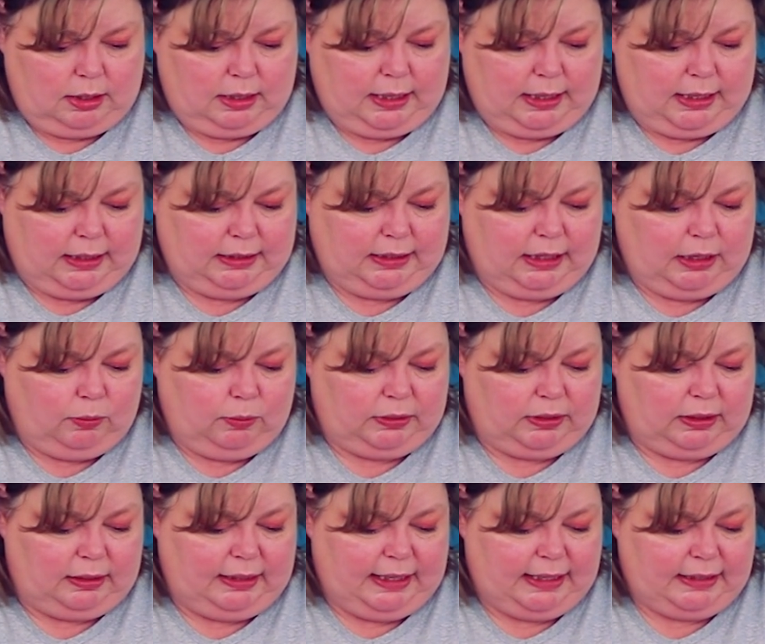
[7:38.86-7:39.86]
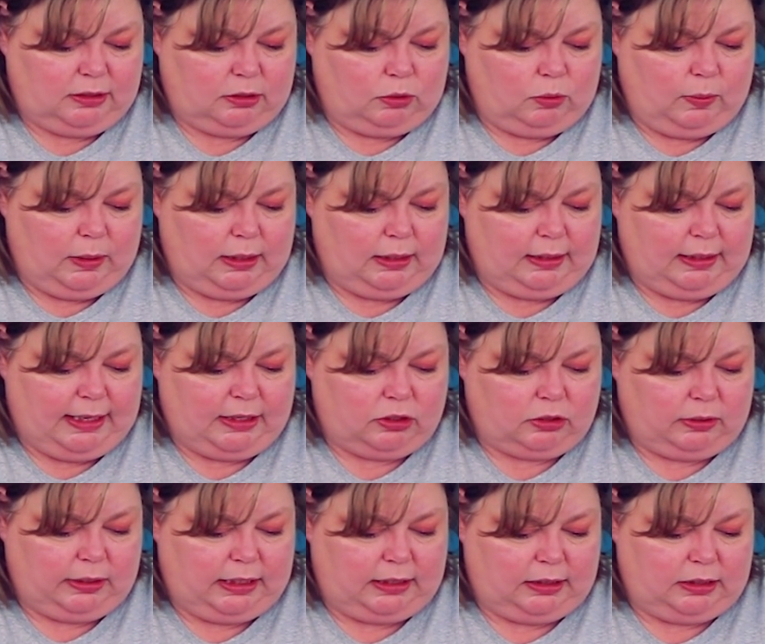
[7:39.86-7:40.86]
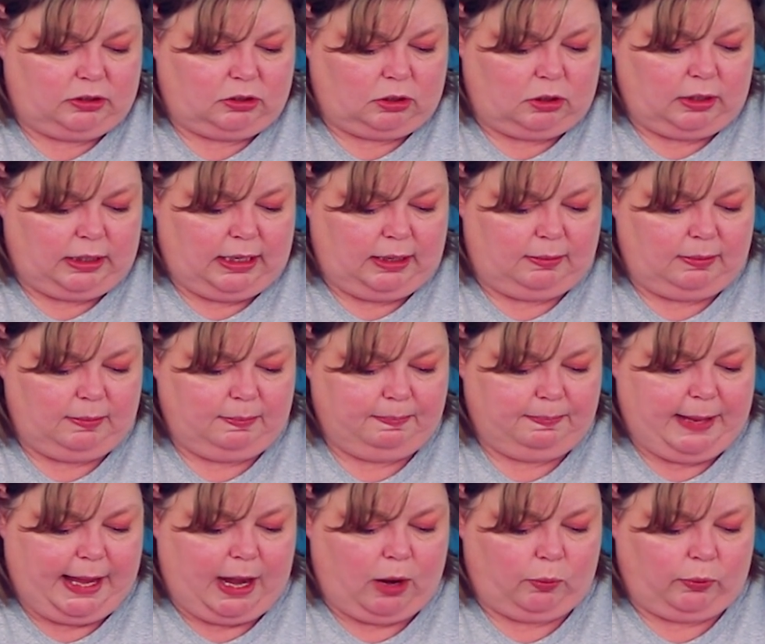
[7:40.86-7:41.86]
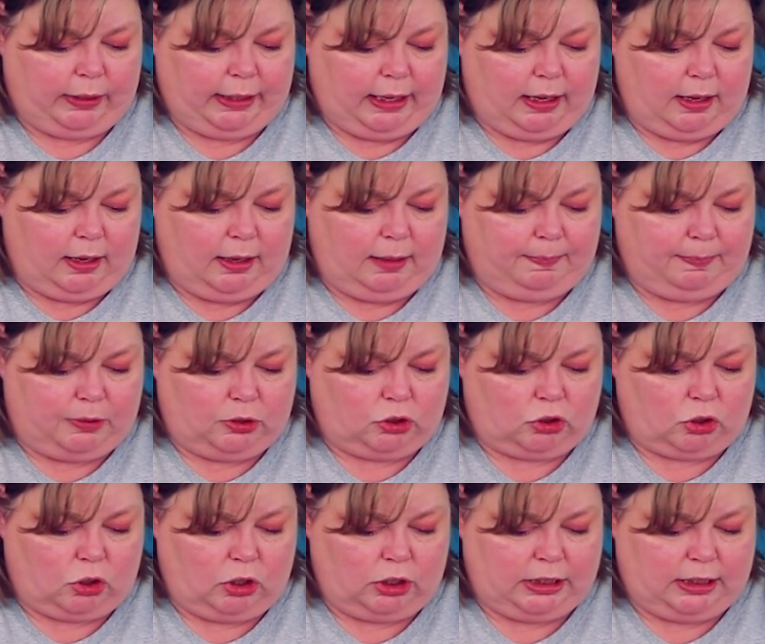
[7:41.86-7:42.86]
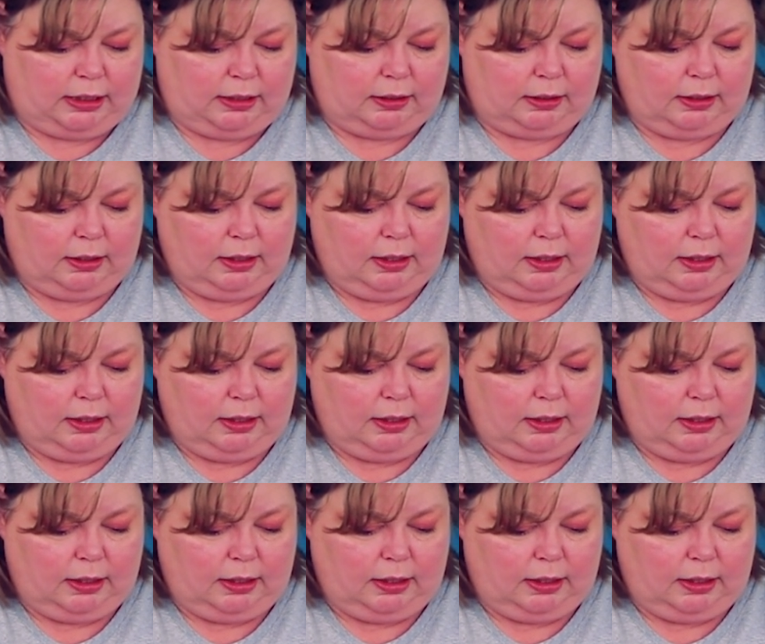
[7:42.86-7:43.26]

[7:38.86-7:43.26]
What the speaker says: You can tell with the lights, the way the lights are hitting, it's already powering up and charging,